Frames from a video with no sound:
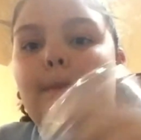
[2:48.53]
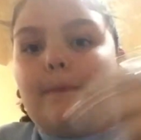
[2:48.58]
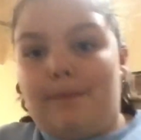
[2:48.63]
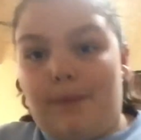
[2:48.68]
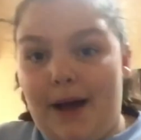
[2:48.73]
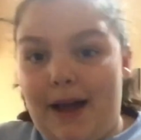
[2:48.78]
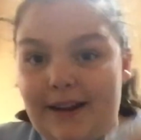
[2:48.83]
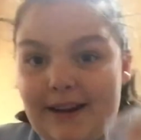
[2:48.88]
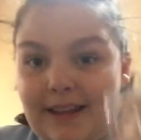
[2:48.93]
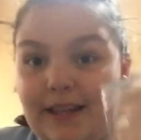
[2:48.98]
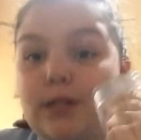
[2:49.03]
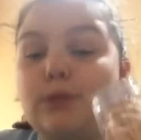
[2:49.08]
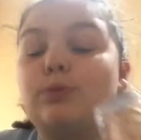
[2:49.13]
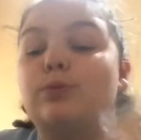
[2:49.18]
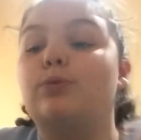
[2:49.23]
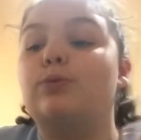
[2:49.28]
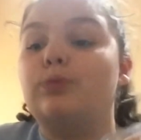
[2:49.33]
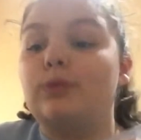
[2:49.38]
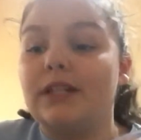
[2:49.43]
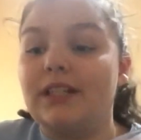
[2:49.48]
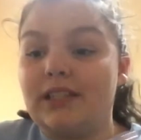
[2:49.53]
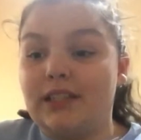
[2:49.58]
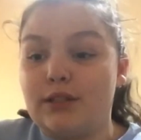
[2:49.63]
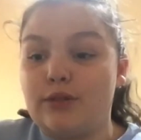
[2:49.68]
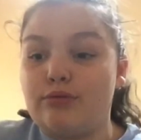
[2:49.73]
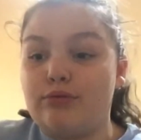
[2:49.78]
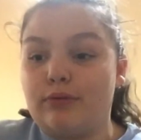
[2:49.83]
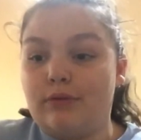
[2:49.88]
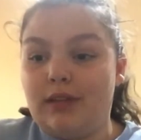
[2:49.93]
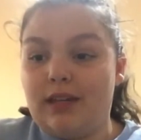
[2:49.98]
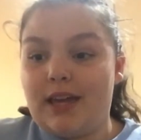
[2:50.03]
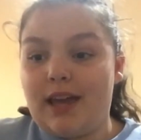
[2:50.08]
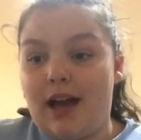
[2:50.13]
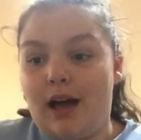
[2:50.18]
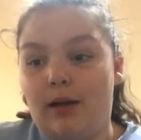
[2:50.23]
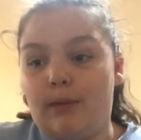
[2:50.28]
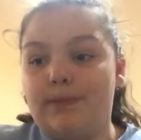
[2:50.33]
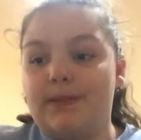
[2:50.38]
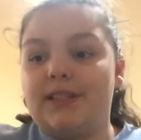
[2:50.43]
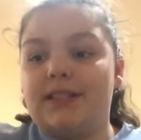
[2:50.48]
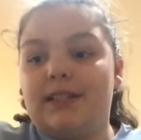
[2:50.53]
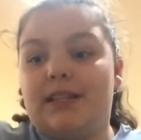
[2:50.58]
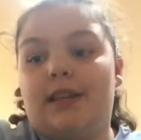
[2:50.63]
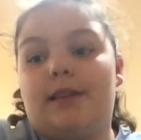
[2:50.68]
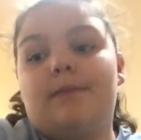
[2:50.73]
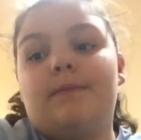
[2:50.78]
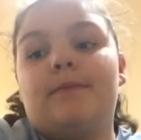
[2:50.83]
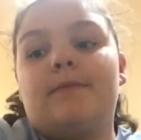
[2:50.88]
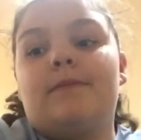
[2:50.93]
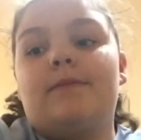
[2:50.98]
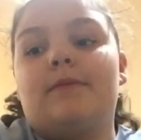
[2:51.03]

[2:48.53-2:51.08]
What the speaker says: but it really truly helps, see,